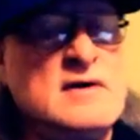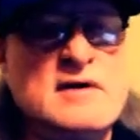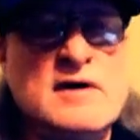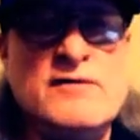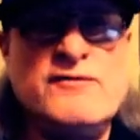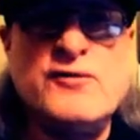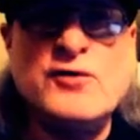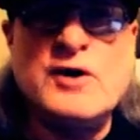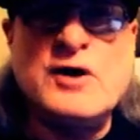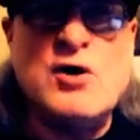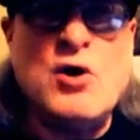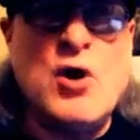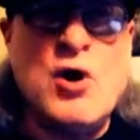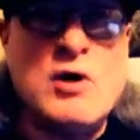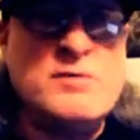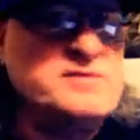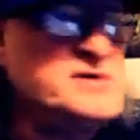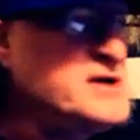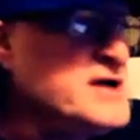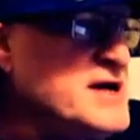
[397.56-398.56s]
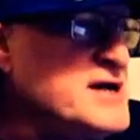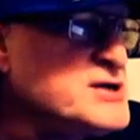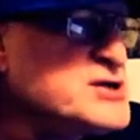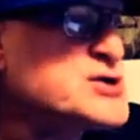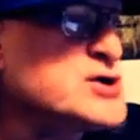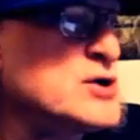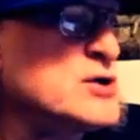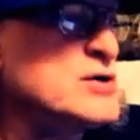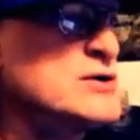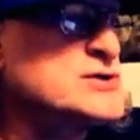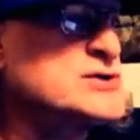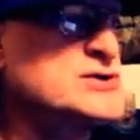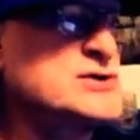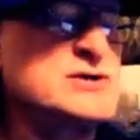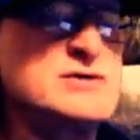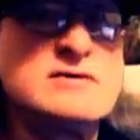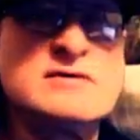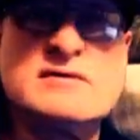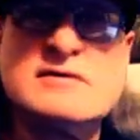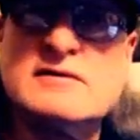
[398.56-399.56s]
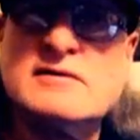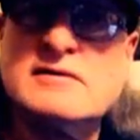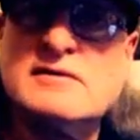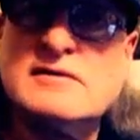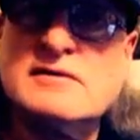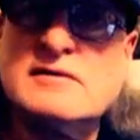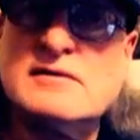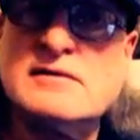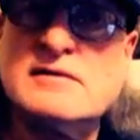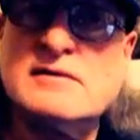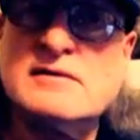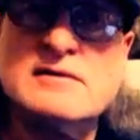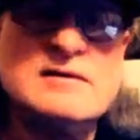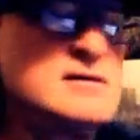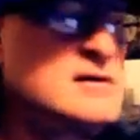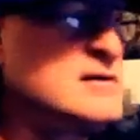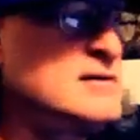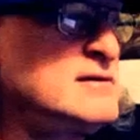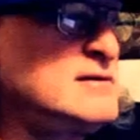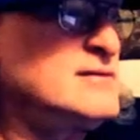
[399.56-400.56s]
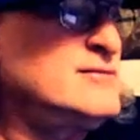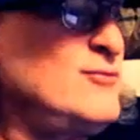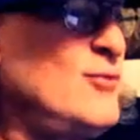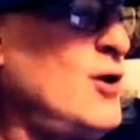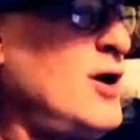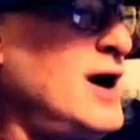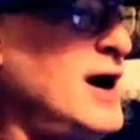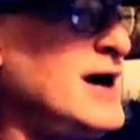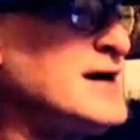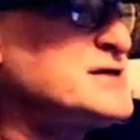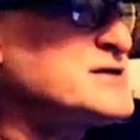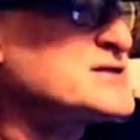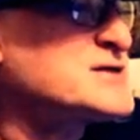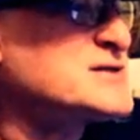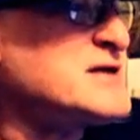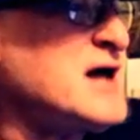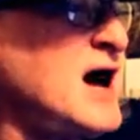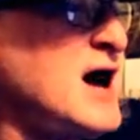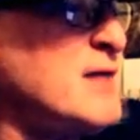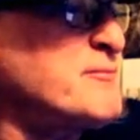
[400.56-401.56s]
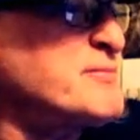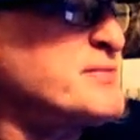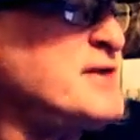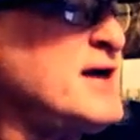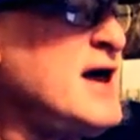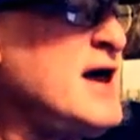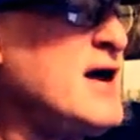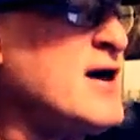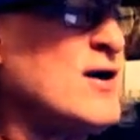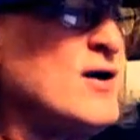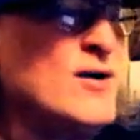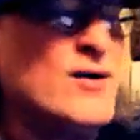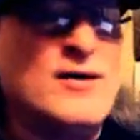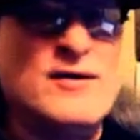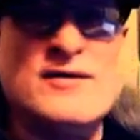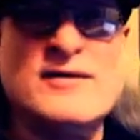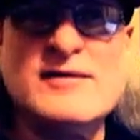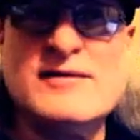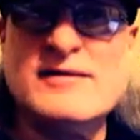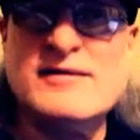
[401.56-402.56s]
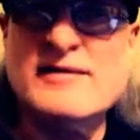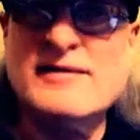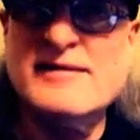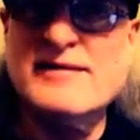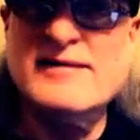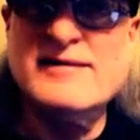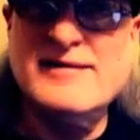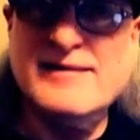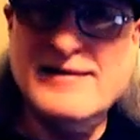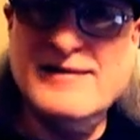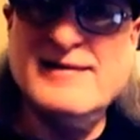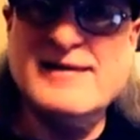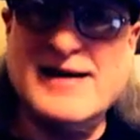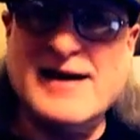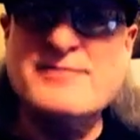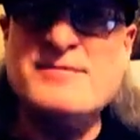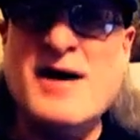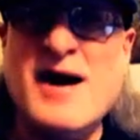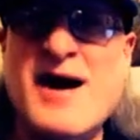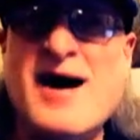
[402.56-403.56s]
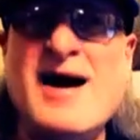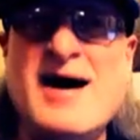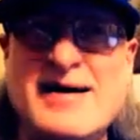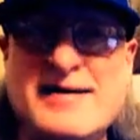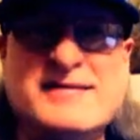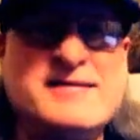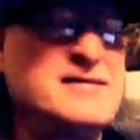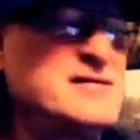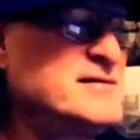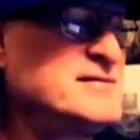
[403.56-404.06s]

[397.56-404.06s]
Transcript: if we're going to arm teachers, why stop there? Come on.